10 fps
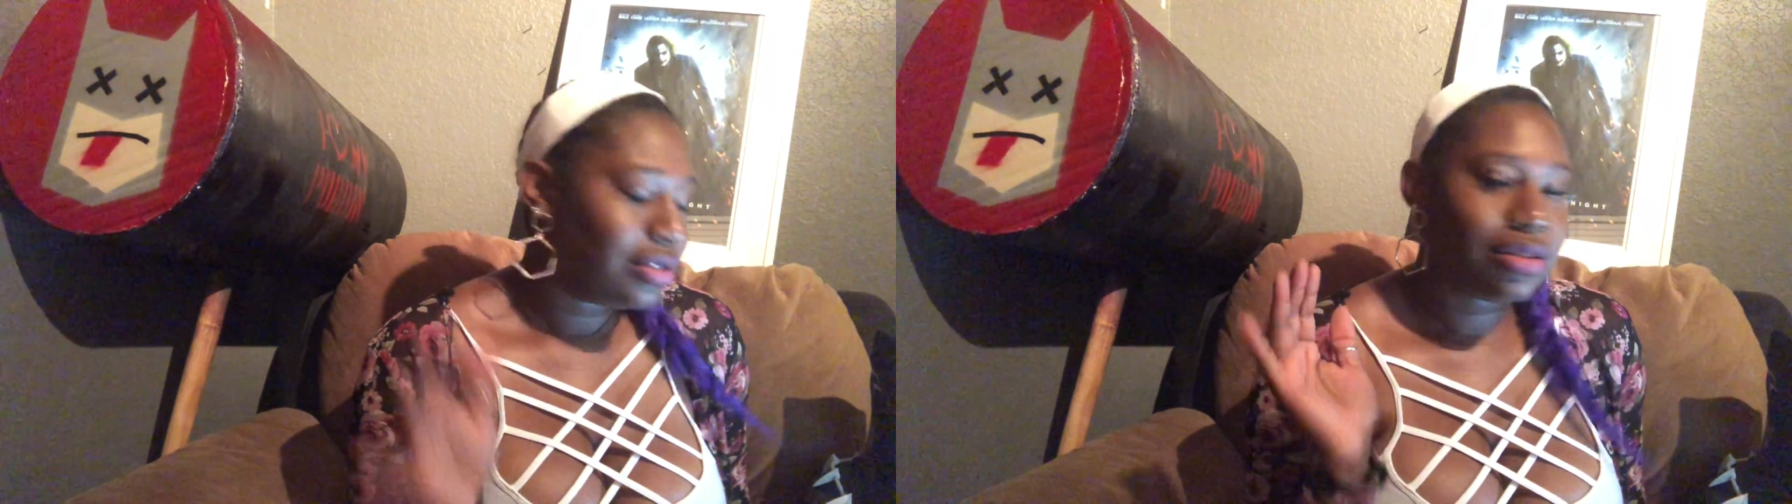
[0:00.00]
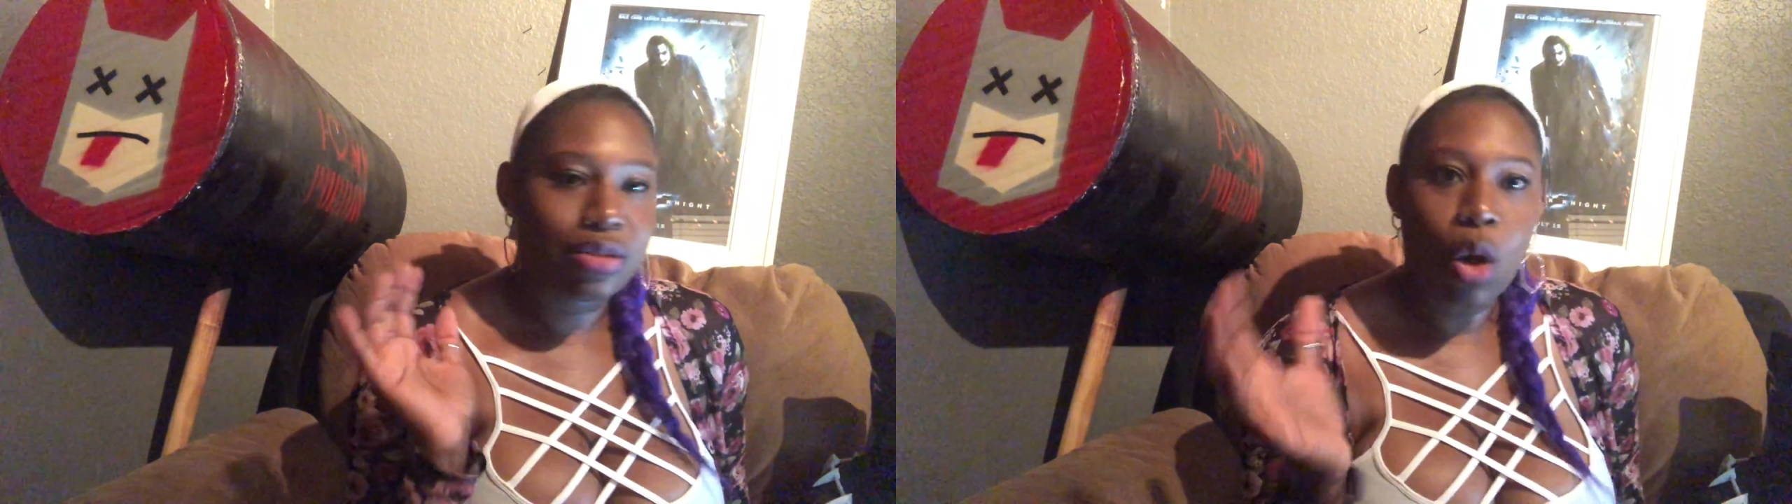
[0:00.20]

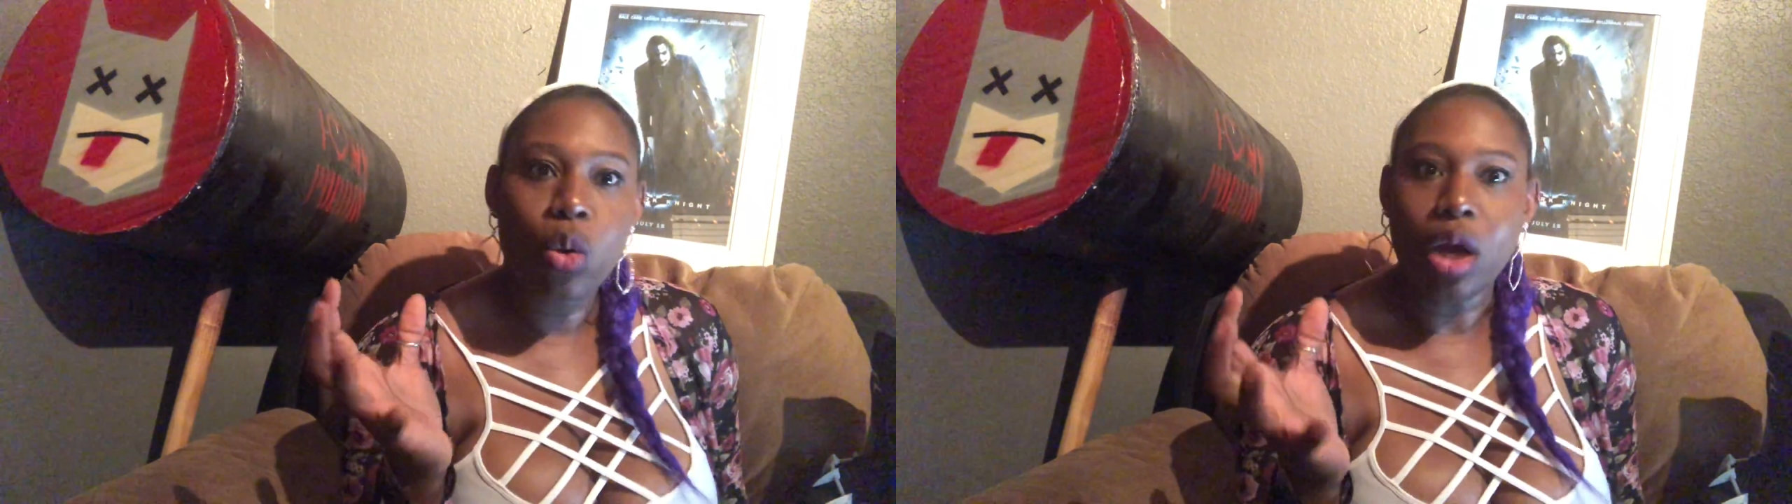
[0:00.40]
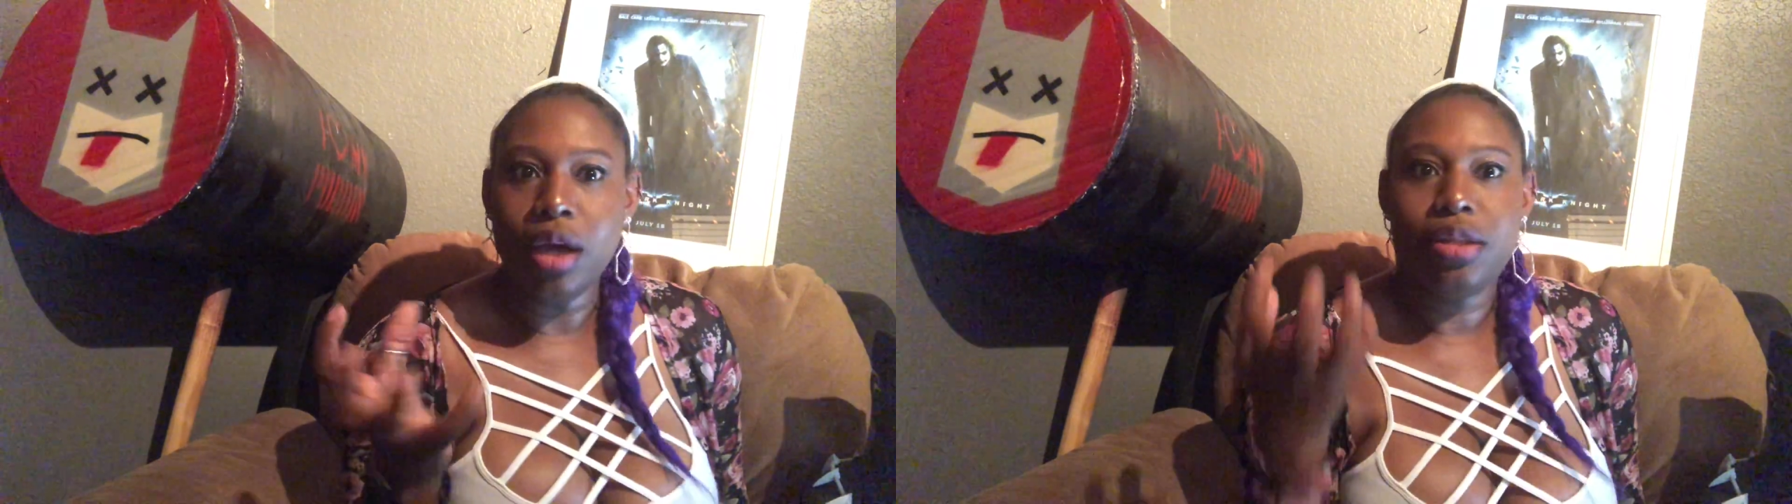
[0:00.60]

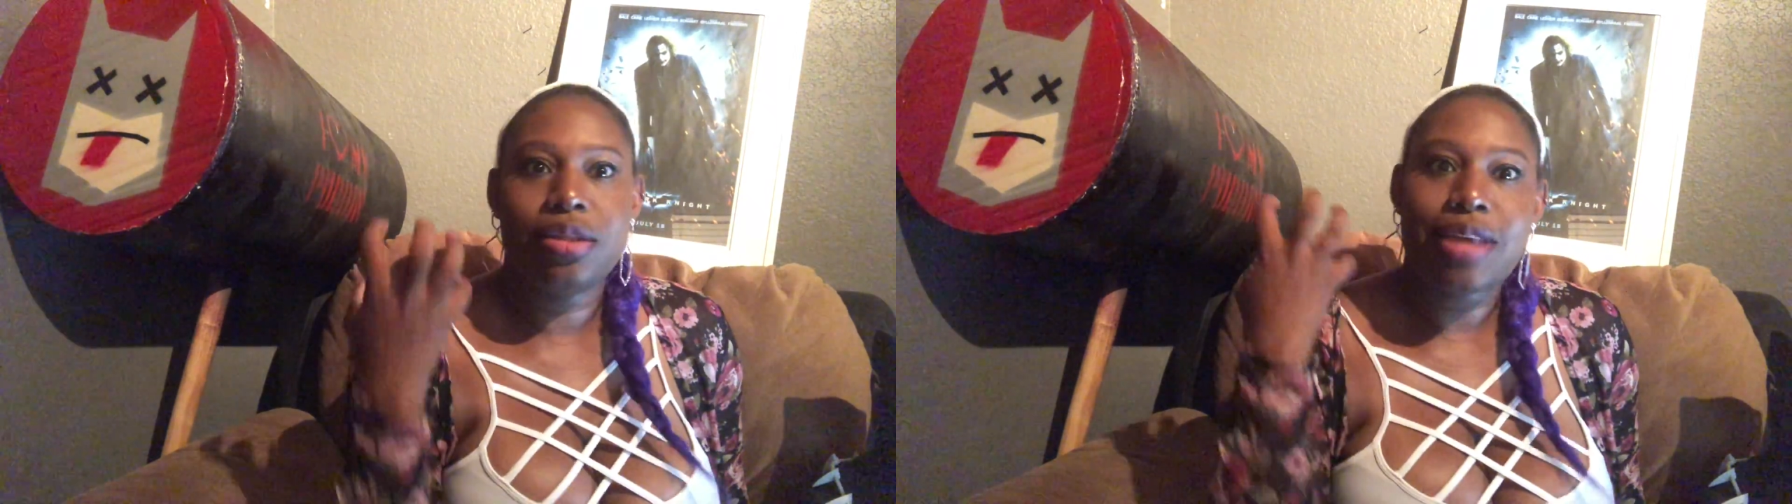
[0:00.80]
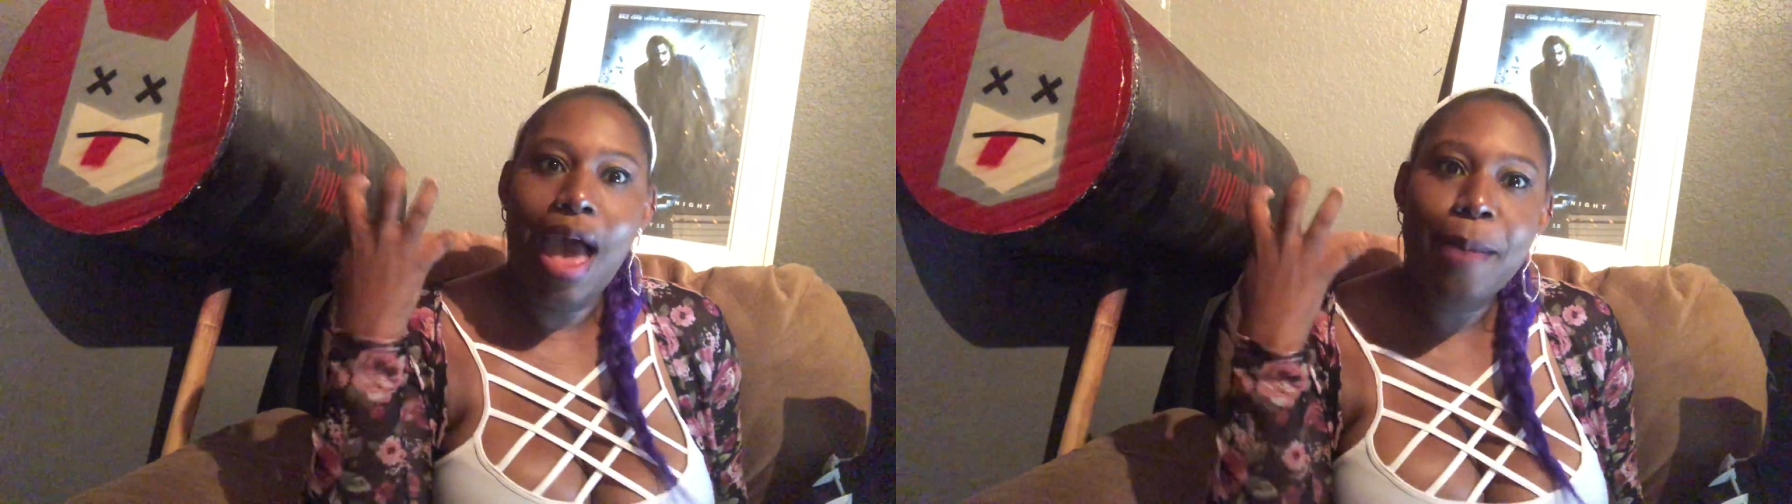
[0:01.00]
So good,
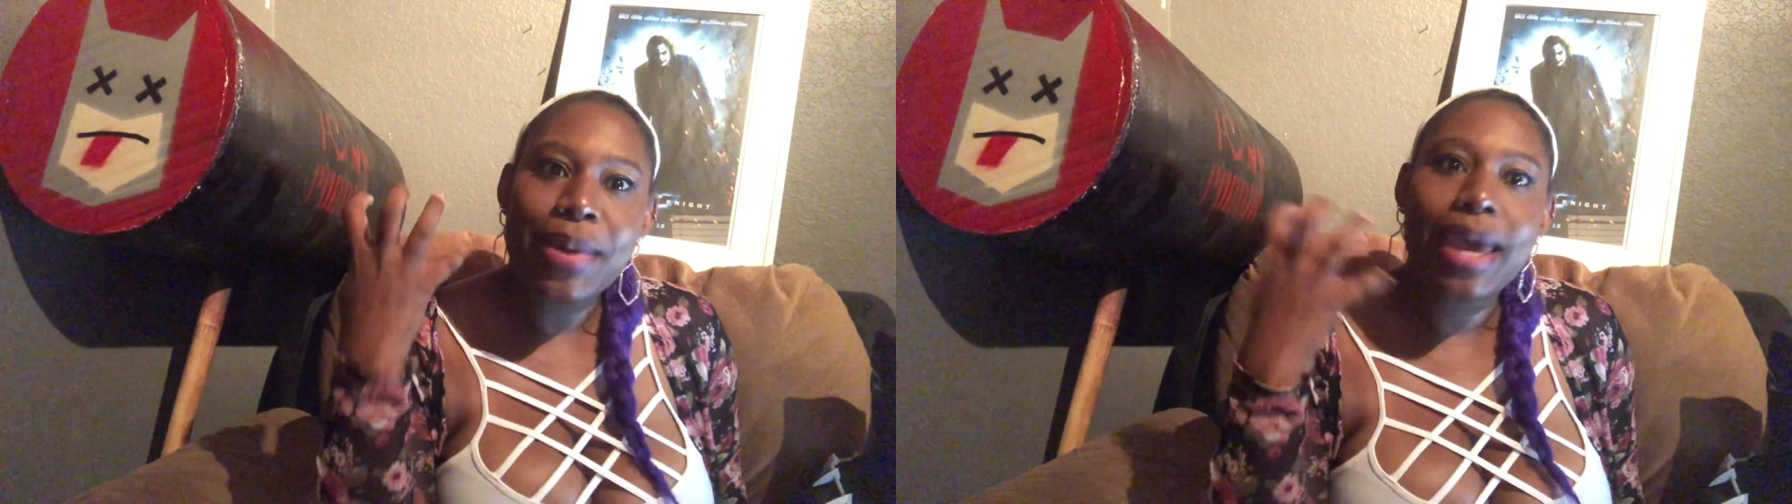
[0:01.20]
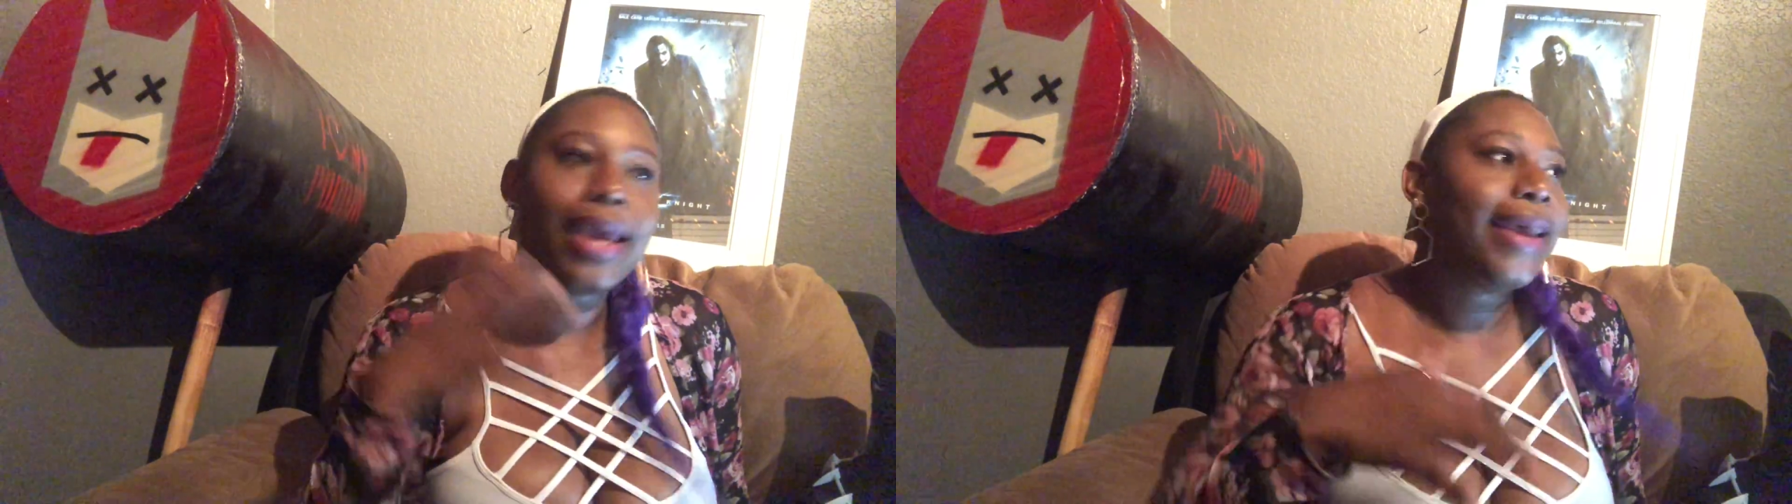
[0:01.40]
just
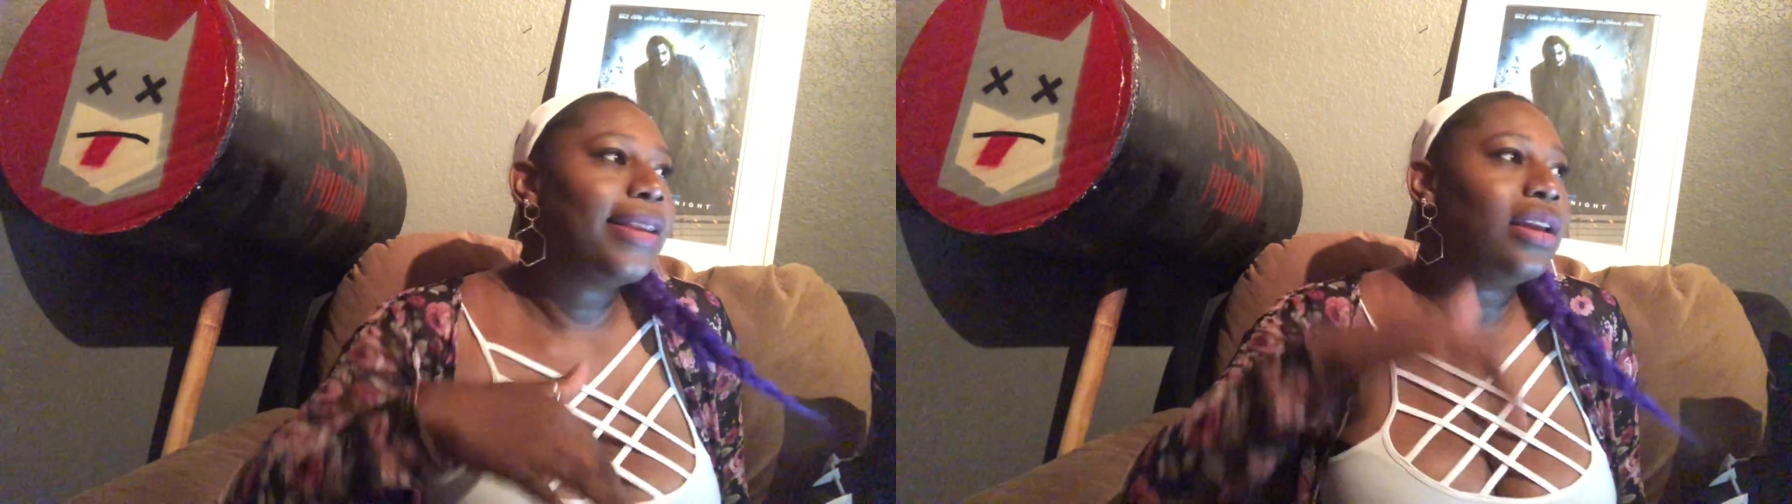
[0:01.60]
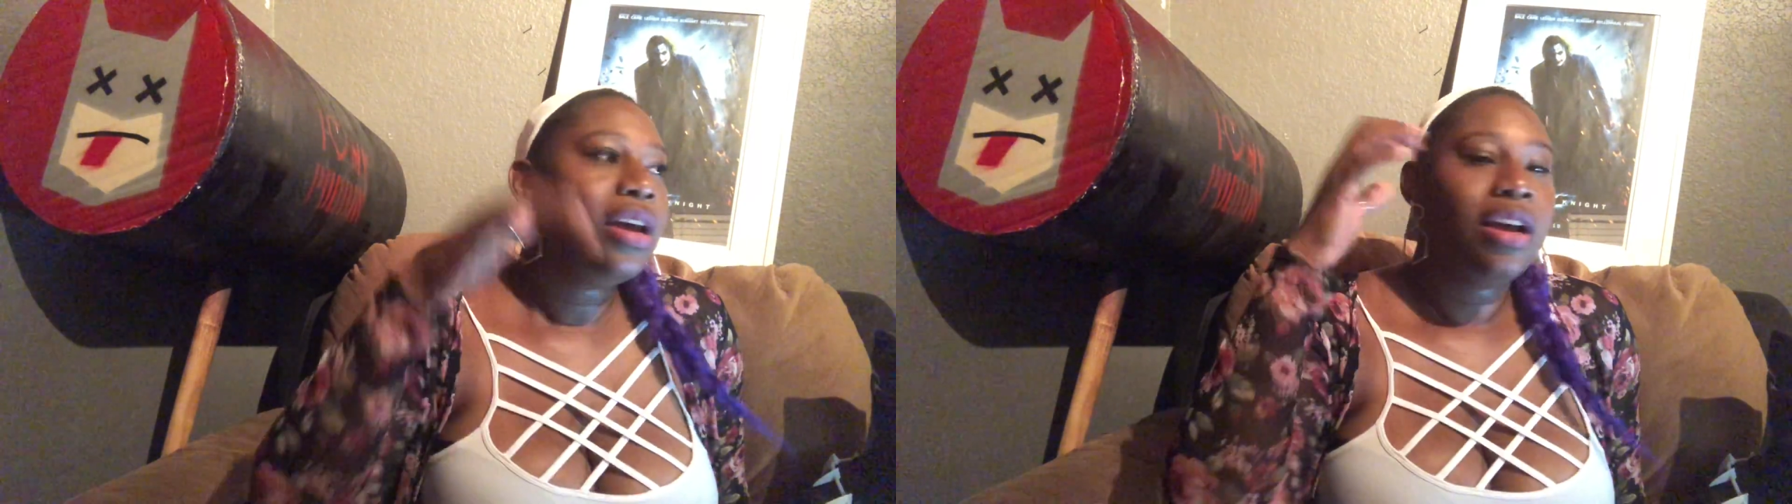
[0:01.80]
epic,
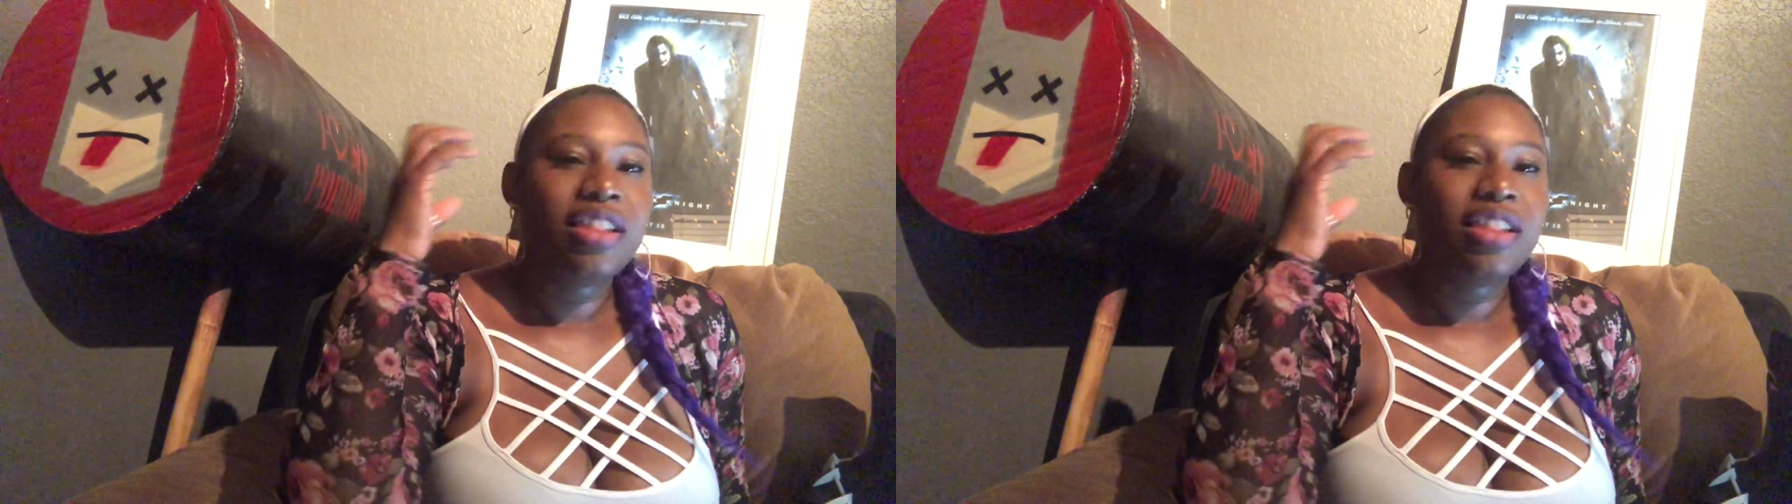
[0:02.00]
and